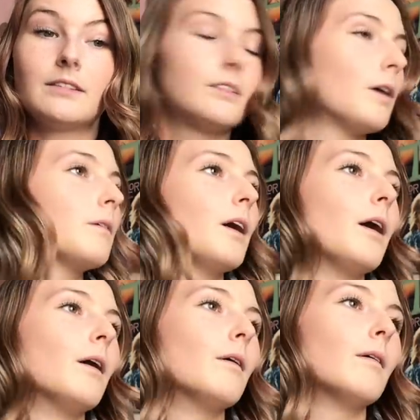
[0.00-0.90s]
don't
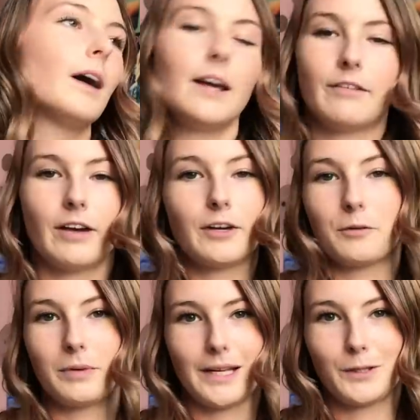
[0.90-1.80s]
know if I
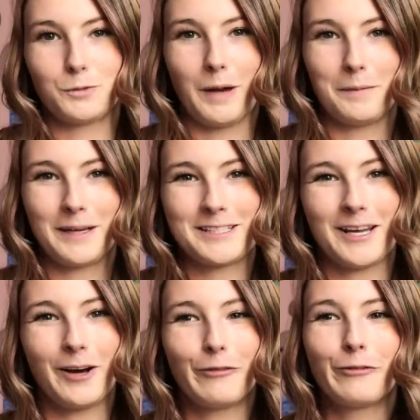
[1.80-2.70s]
could plan those by
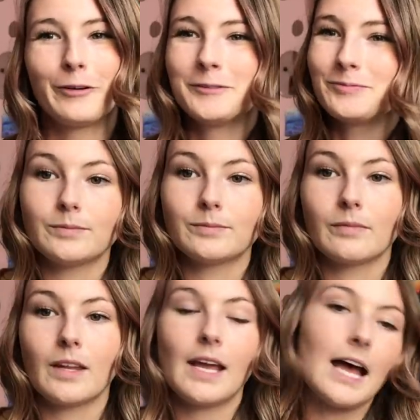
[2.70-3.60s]
myself.
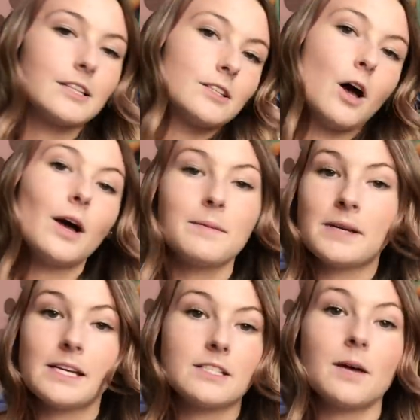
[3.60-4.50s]
Yeah, so I
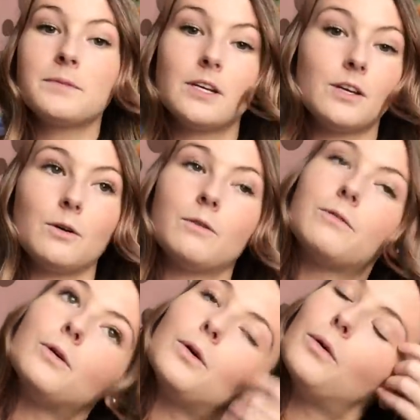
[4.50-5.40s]
mean, it's up to you
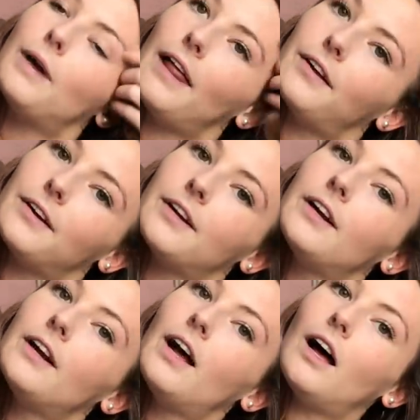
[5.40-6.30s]
if you would rather
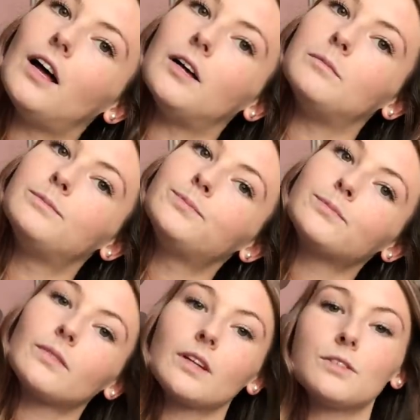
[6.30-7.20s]

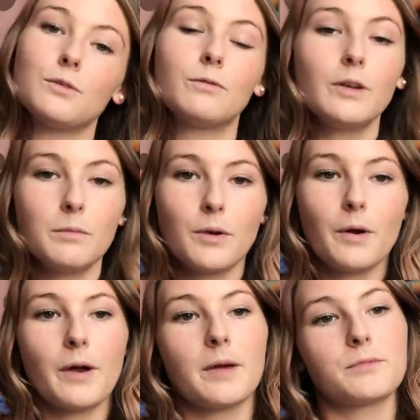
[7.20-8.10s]
do field
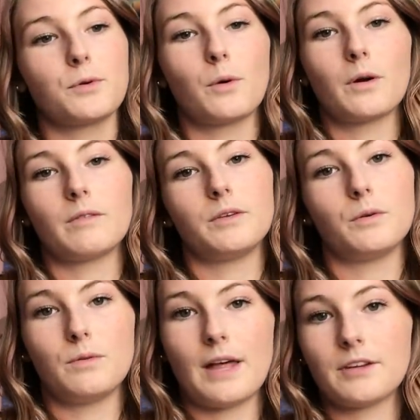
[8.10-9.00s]
programs, or if you
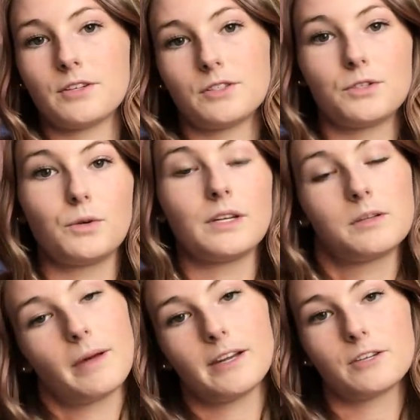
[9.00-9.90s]
would rather just do
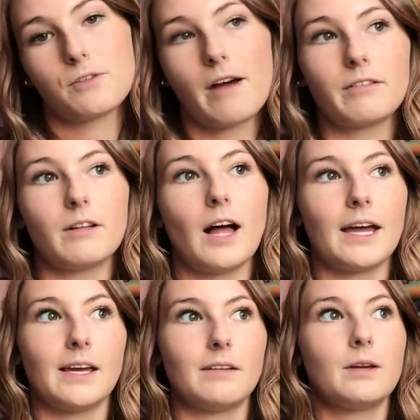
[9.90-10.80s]
independent travel.
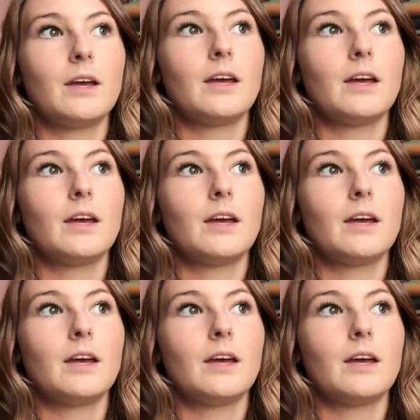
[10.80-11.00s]
I